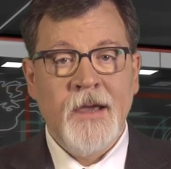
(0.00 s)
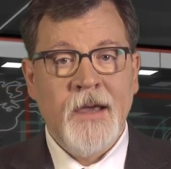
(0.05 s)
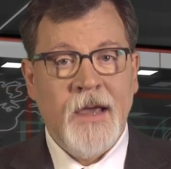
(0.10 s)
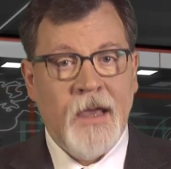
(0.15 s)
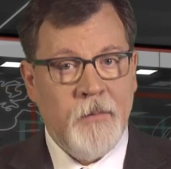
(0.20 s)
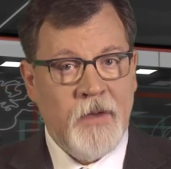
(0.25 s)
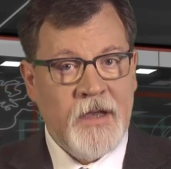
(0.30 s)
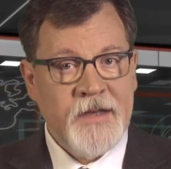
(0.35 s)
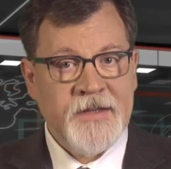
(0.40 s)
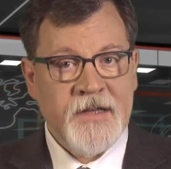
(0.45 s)

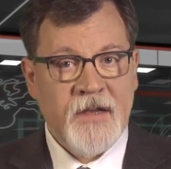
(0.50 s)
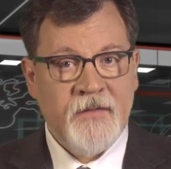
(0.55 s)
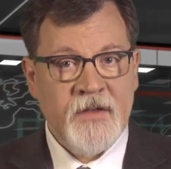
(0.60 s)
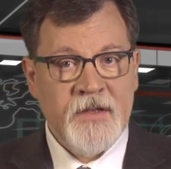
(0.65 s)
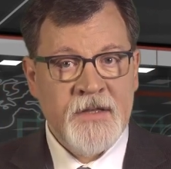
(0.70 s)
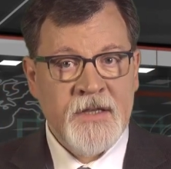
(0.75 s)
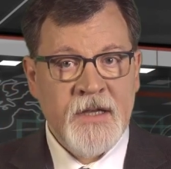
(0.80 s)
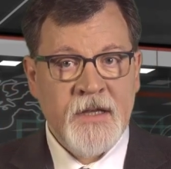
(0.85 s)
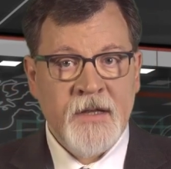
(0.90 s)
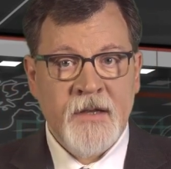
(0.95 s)

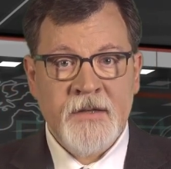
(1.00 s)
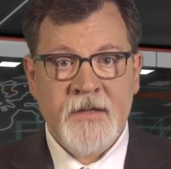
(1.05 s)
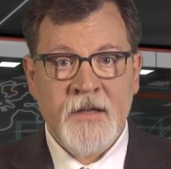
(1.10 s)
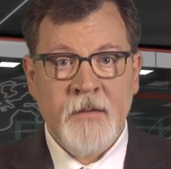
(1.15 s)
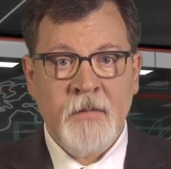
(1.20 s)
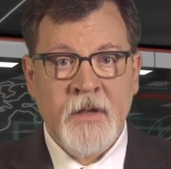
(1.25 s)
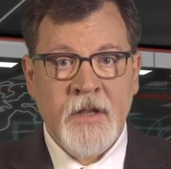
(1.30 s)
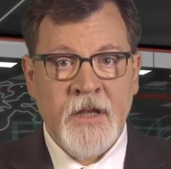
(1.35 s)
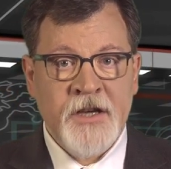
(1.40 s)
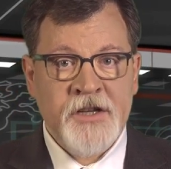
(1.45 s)
MH17 is the
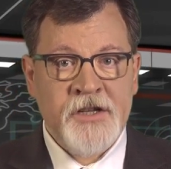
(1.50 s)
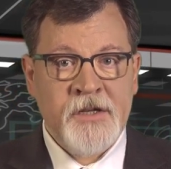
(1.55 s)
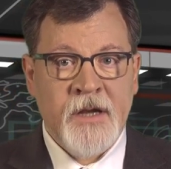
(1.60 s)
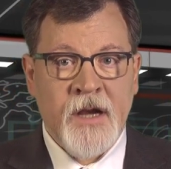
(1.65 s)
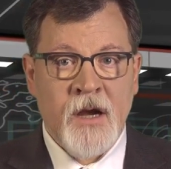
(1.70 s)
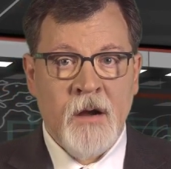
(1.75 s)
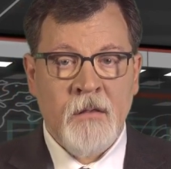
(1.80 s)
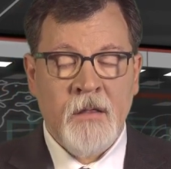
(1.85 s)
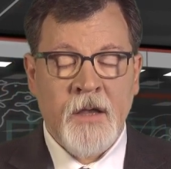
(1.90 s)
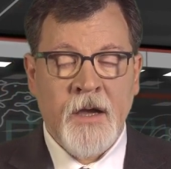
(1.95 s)
Malaysian
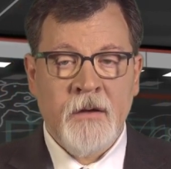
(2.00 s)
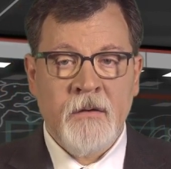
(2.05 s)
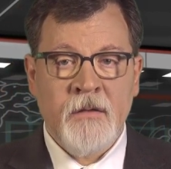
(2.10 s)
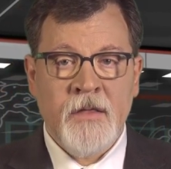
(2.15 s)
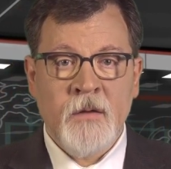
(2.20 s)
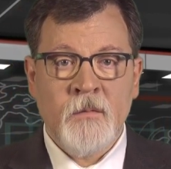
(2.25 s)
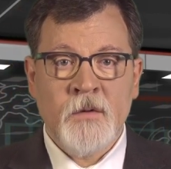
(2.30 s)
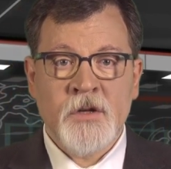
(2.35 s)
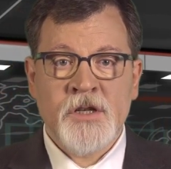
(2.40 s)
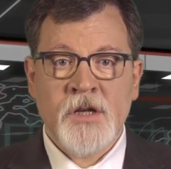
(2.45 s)
airliner
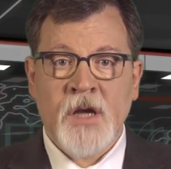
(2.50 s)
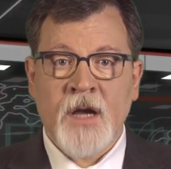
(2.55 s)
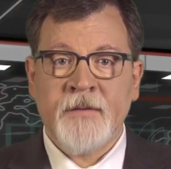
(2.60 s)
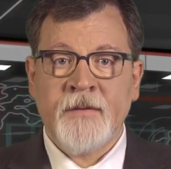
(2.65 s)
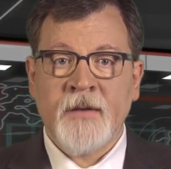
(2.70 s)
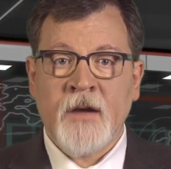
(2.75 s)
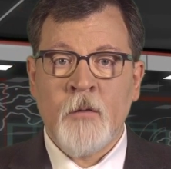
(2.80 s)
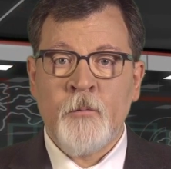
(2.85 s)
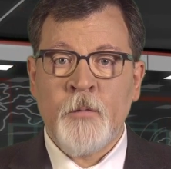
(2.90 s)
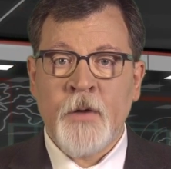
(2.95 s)
that was shot
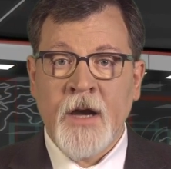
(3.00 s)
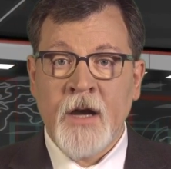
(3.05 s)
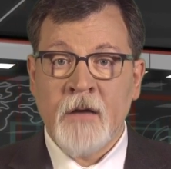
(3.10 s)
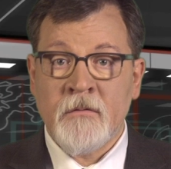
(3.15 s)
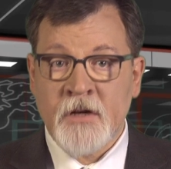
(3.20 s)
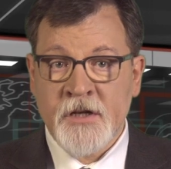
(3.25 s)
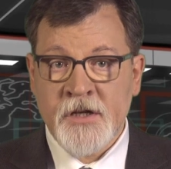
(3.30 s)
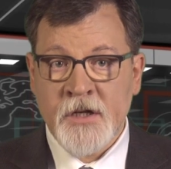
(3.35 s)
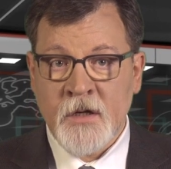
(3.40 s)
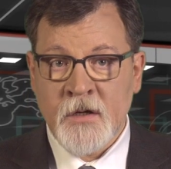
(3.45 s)
down by a
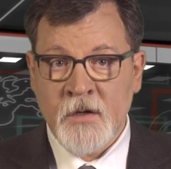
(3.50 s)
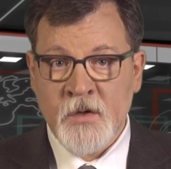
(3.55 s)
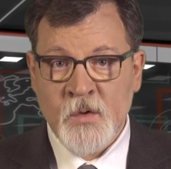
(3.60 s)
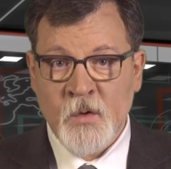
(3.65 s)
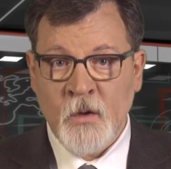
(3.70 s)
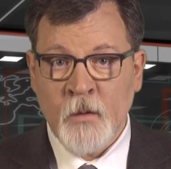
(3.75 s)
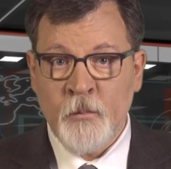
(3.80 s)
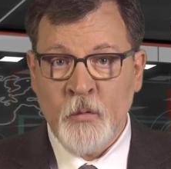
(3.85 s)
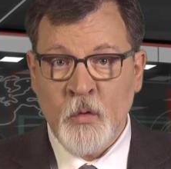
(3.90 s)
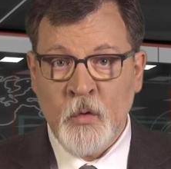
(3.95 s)

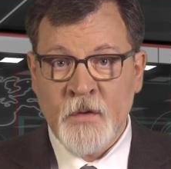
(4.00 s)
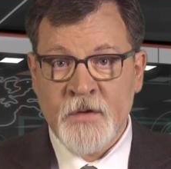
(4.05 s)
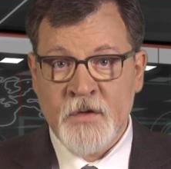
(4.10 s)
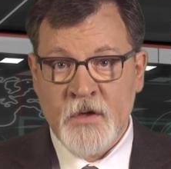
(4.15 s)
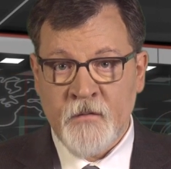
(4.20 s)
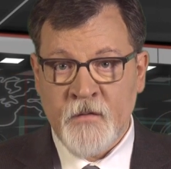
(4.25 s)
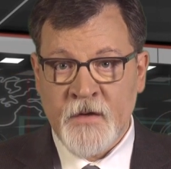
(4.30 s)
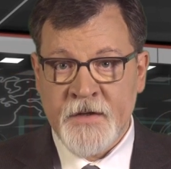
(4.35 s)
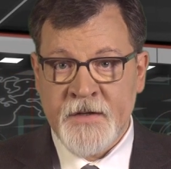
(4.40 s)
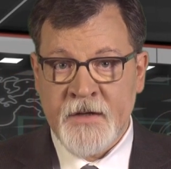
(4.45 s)
Russian-controlled Buk
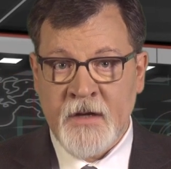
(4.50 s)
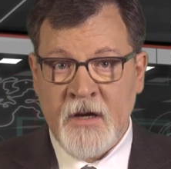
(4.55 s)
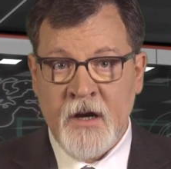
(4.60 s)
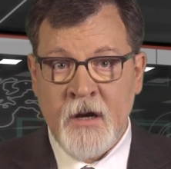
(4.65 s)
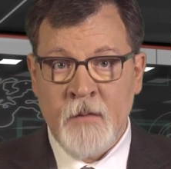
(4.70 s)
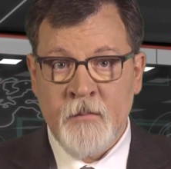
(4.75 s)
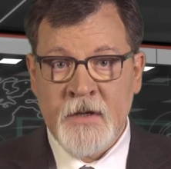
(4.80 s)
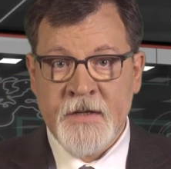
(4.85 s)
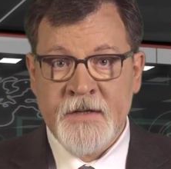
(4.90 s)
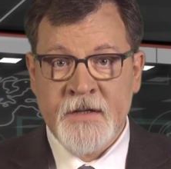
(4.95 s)

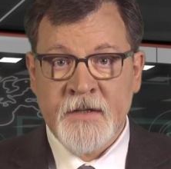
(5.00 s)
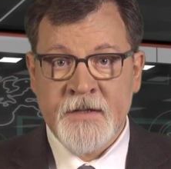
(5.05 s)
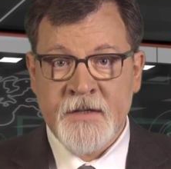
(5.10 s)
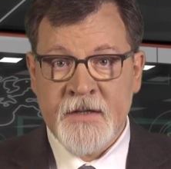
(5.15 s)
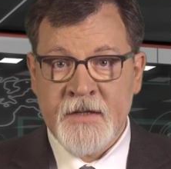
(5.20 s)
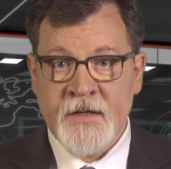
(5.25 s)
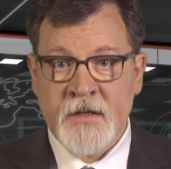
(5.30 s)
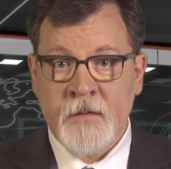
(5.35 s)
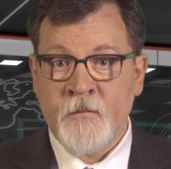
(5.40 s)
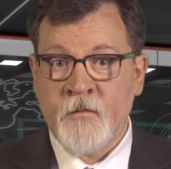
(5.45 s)
surface-to-air missile
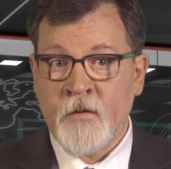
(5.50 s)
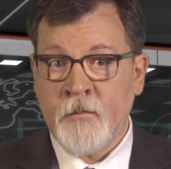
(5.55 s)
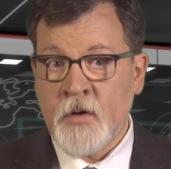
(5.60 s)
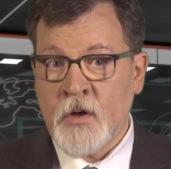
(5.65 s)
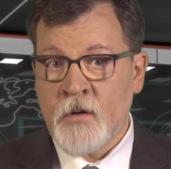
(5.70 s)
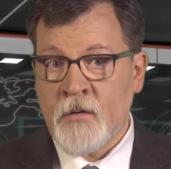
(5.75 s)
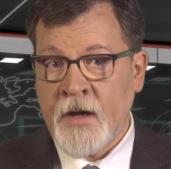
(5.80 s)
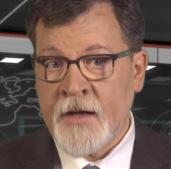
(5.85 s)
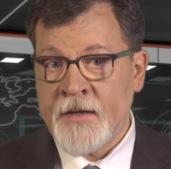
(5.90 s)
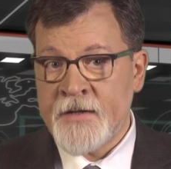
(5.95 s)
system from
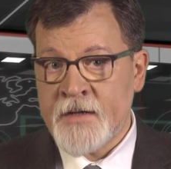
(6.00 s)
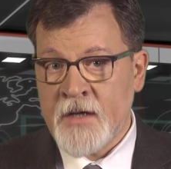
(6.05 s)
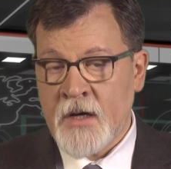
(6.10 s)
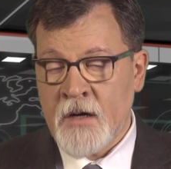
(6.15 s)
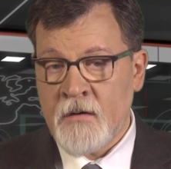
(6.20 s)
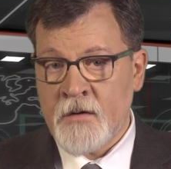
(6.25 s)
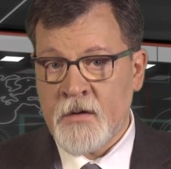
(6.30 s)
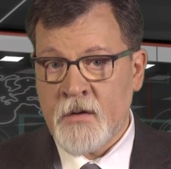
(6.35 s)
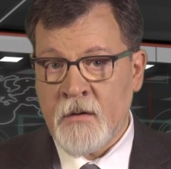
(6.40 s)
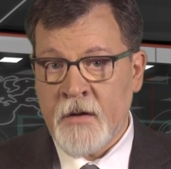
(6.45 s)
Ukraine's
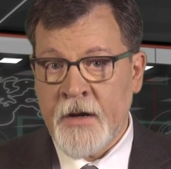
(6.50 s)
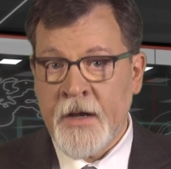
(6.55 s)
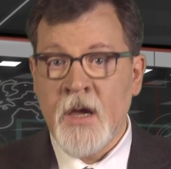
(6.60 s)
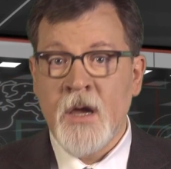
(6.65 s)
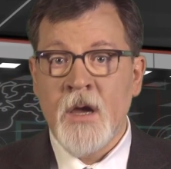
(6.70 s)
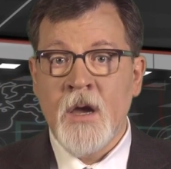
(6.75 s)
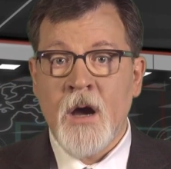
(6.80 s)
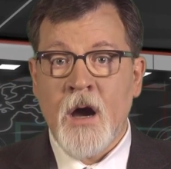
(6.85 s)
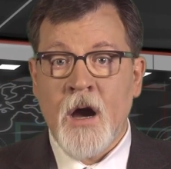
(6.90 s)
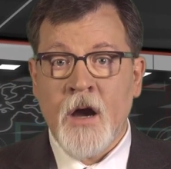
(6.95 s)
territory
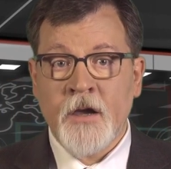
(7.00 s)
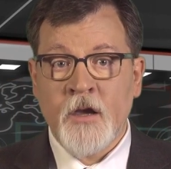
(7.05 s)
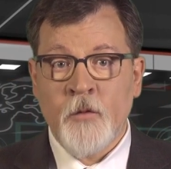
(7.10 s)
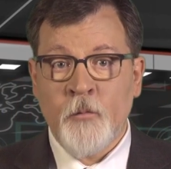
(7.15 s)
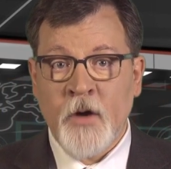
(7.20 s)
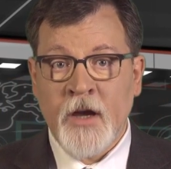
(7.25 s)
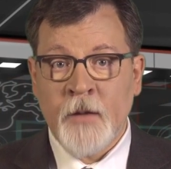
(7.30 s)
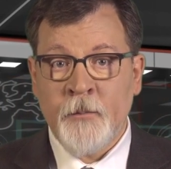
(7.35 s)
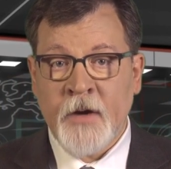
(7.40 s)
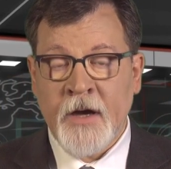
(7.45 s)

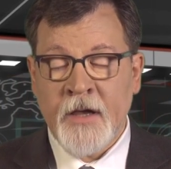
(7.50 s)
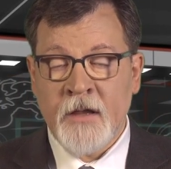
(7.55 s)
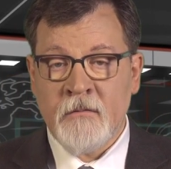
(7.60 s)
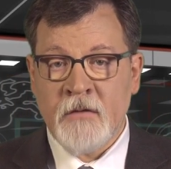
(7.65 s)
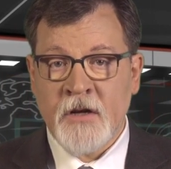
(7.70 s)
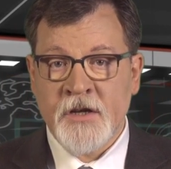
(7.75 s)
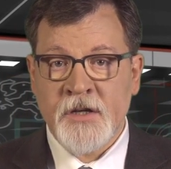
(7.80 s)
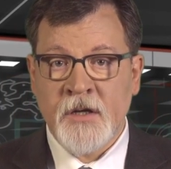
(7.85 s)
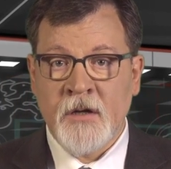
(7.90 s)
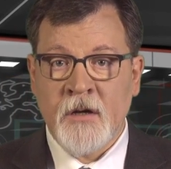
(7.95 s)
occupied by the
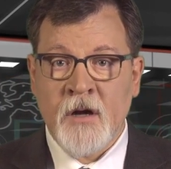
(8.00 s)
Russian